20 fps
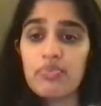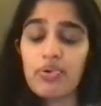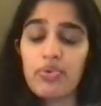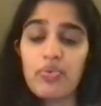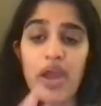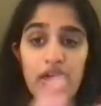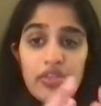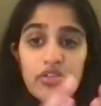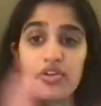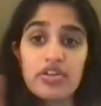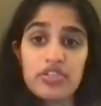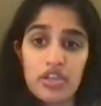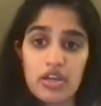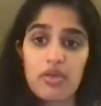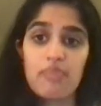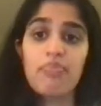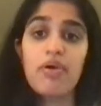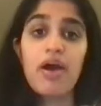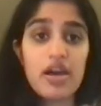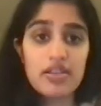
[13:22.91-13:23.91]
but rather as a
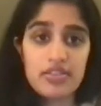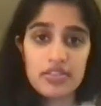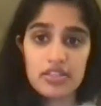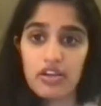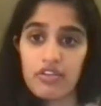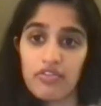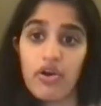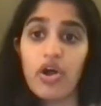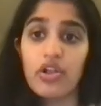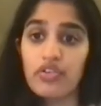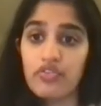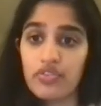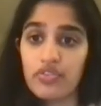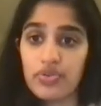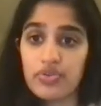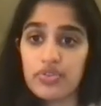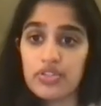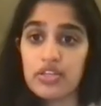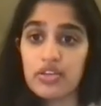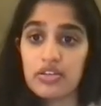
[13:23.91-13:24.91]
composite of all of
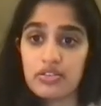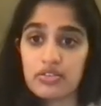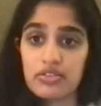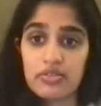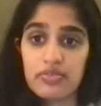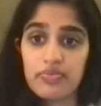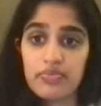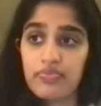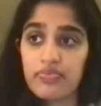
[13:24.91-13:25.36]
those things.